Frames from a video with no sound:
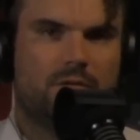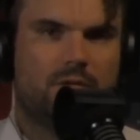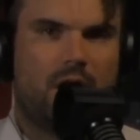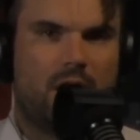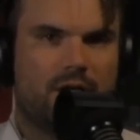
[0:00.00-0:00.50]

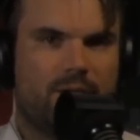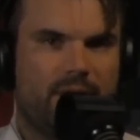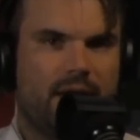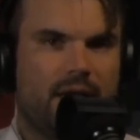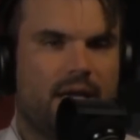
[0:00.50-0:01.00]

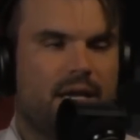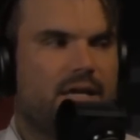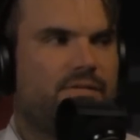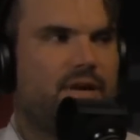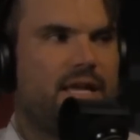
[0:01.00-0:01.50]
argument.
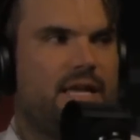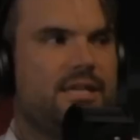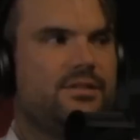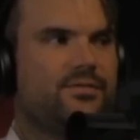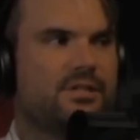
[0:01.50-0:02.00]
It's very
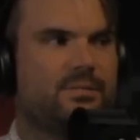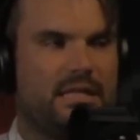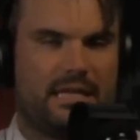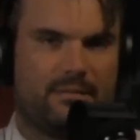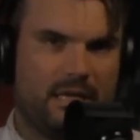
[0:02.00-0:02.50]
easy for somebody
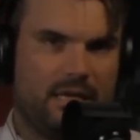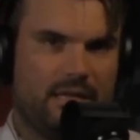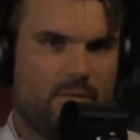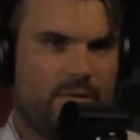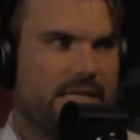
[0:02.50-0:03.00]
like me
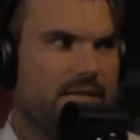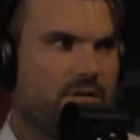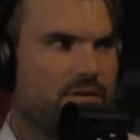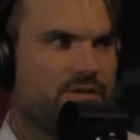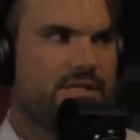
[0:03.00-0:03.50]
that went down to
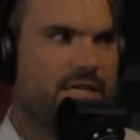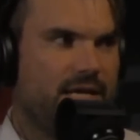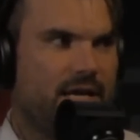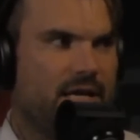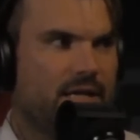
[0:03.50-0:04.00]

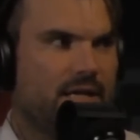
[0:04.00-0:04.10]
Argentina